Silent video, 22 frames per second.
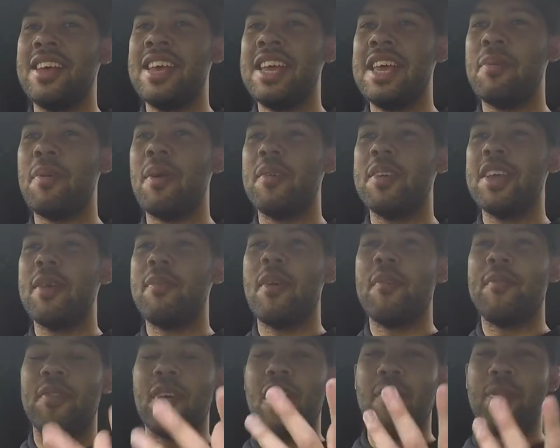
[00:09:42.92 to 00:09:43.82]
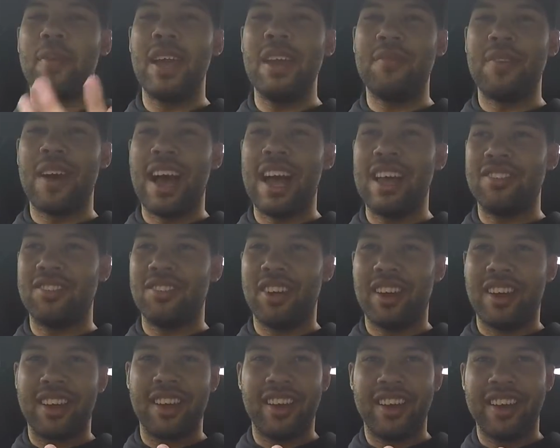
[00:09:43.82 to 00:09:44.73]
But the Ibiza has
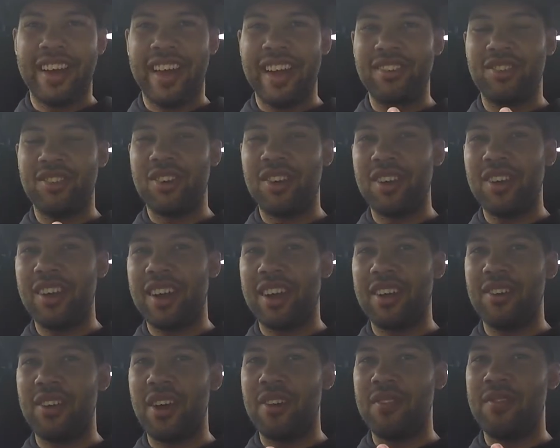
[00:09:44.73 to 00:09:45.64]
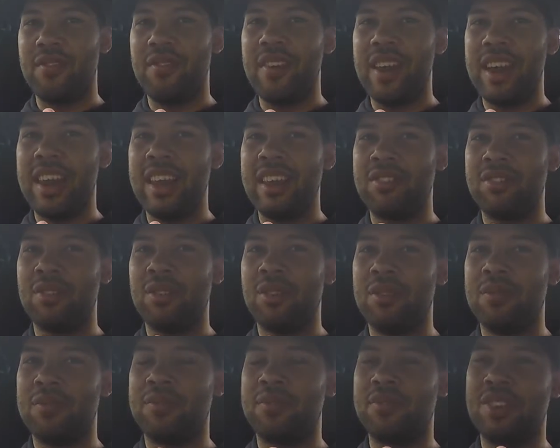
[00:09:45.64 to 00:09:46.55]
like it's got like a really sort
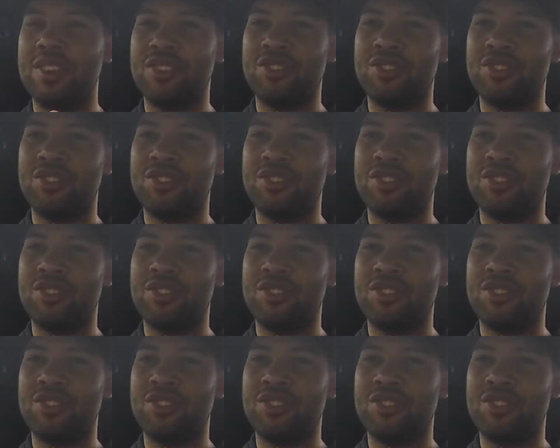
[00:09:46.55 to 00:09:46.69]
of discreet.